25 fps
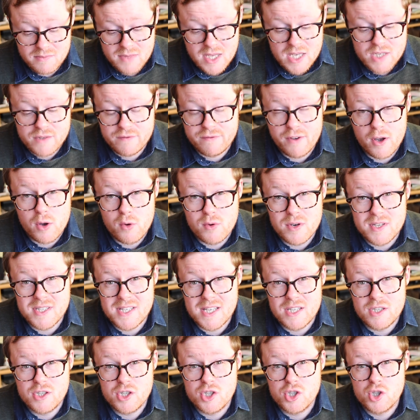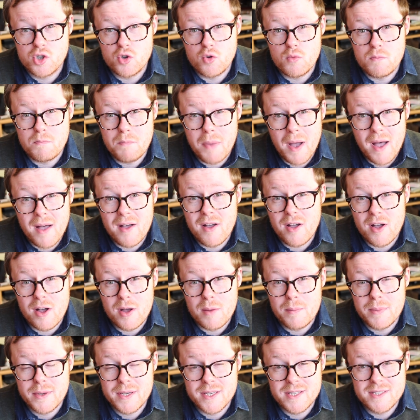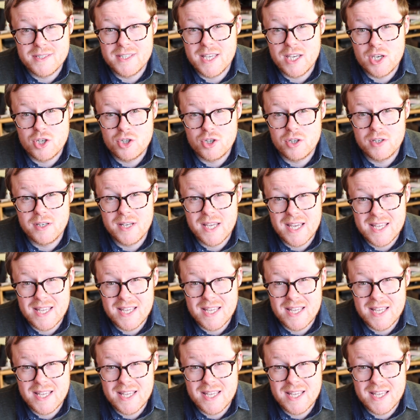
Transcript: this phone is in superb condition.